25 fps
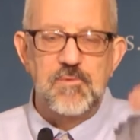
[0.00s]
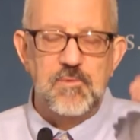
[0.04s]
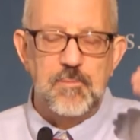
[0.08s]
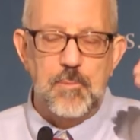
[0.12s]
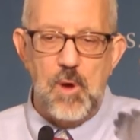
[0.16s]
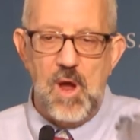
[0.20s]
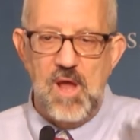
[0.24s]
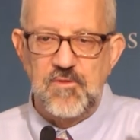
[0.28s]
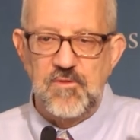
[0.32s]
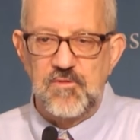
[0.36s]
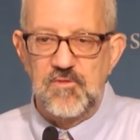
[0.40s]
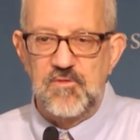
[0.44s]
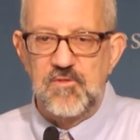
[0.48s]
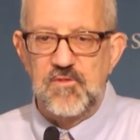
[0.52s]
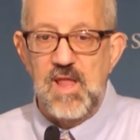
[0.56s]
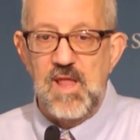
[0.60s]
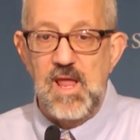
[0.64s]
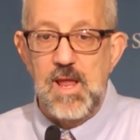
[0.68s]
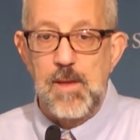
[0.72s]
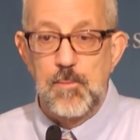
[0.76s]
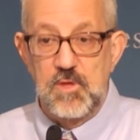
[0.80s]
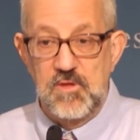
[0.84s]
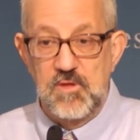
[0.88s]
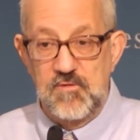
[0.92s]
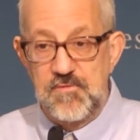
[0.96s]
prices
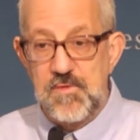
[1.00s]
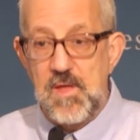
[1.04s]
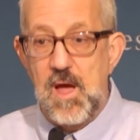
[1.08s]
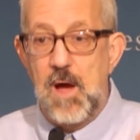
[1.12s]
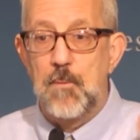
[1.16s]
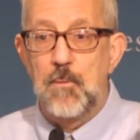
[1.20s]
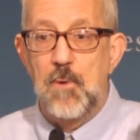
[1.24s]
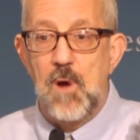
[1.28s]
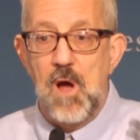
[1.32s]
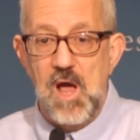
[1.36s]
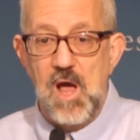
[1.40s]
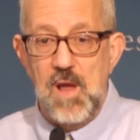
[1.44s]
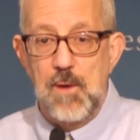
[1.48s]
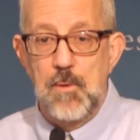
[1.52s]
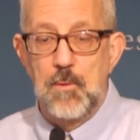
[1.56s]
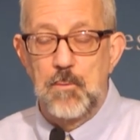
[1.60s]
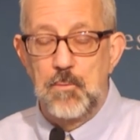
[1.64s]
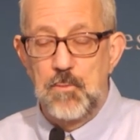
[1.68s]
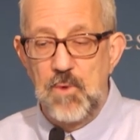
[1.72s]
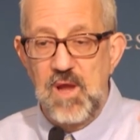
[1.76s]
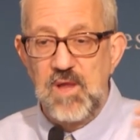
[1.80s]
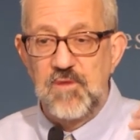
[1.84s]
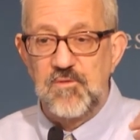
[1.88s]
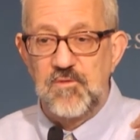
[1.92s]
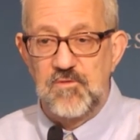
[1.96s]
stable, if not
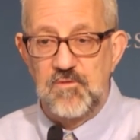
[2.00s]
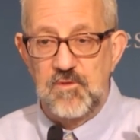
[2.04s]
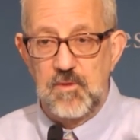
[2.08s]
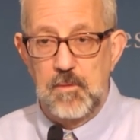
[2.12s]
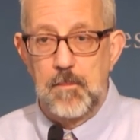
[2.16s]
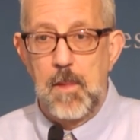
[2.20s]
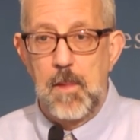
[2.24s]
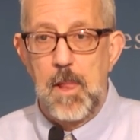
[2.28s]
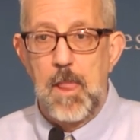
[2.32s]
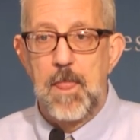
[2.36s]
raises them.